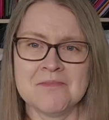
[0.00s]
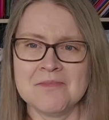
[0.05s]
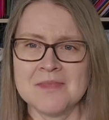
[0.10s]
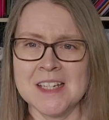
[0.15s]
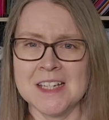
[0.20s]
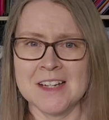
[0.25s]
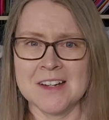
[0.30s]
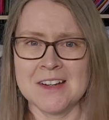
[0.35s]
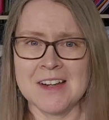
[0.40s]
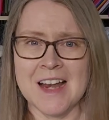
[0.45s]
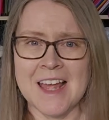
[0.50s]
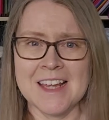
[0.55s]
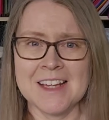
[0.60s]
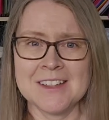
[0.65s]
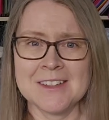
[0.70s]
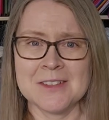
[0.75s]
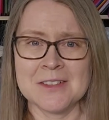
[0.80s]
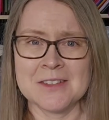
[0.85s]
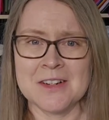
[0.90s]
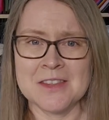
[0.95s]
you know,
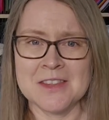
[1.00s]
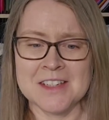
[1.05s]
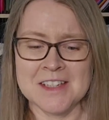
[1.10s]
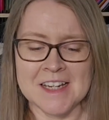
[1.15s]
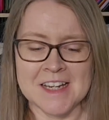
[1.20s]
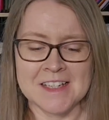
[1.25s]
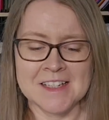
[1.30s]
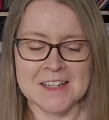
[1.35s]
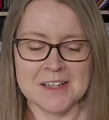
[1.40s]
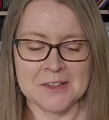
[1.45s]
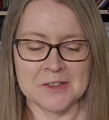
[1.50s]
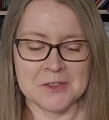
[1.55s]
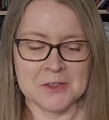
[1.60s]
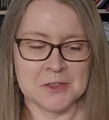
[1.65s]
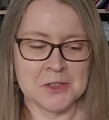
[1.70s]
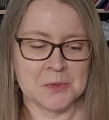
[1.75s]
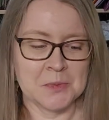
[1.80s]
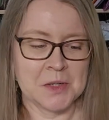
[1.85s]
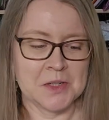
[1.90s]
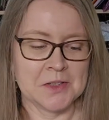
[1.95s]
lace or other details
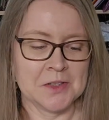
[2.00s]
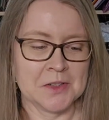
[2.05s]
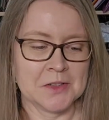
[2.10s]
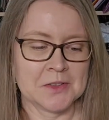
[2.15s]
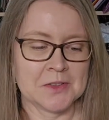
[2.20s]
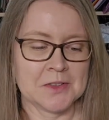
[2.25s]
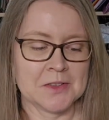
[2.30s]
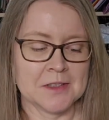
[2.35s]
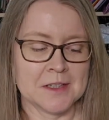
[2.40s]
onto my socks.